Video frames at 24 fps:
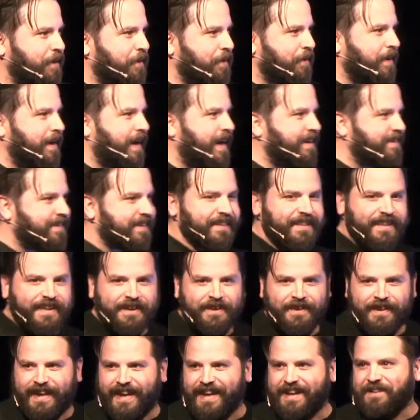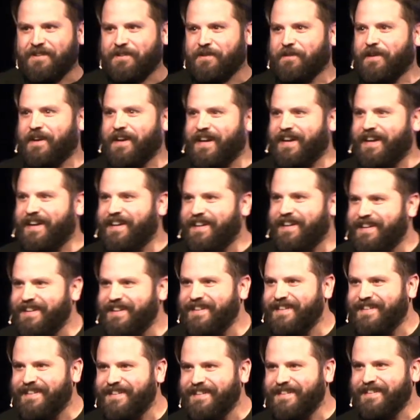it creates a little x ray.
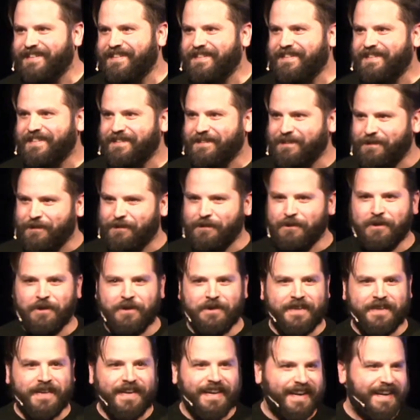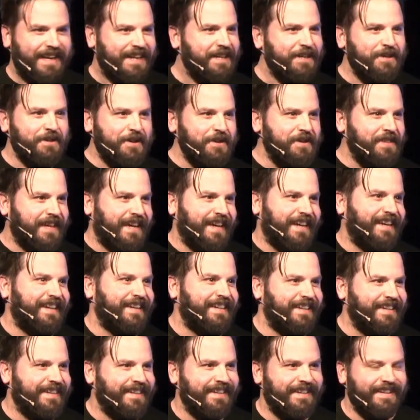Did you know that? I didn't know that.
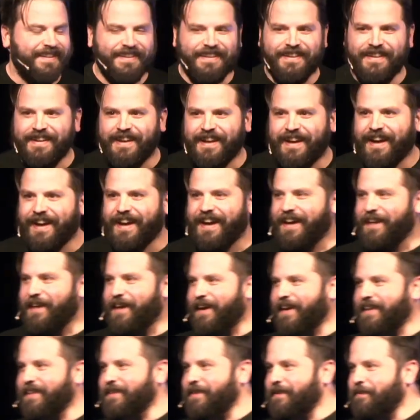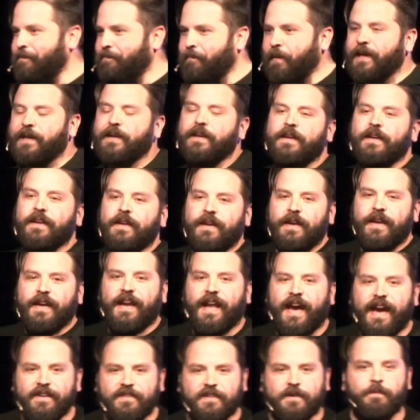I, I, I, but
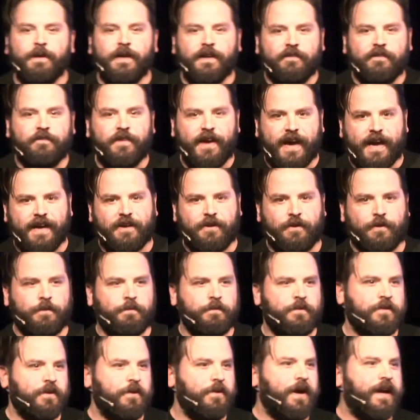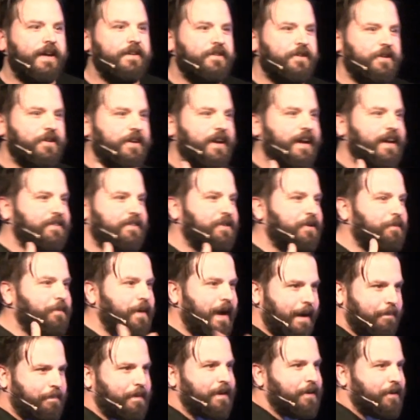it has to be in a vacuum. So as you're, as you're
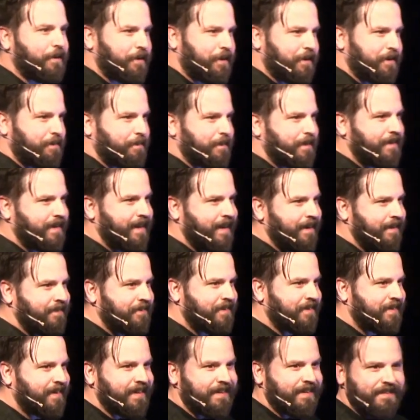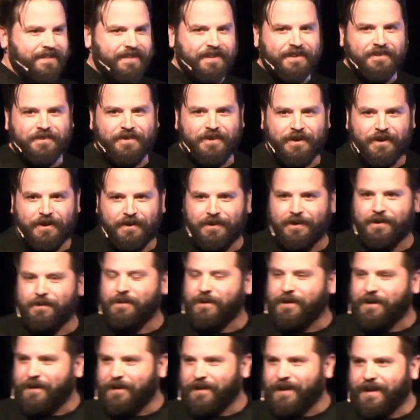wrapping your Christmas gifts this, this year, don't
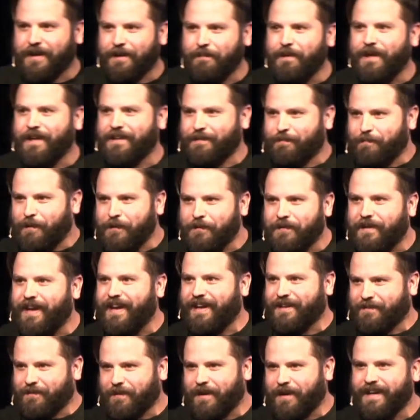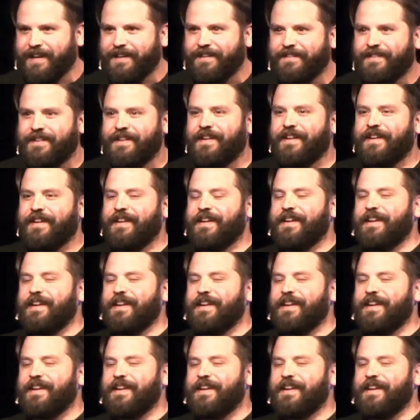worry, you're not going to be exposed to x rays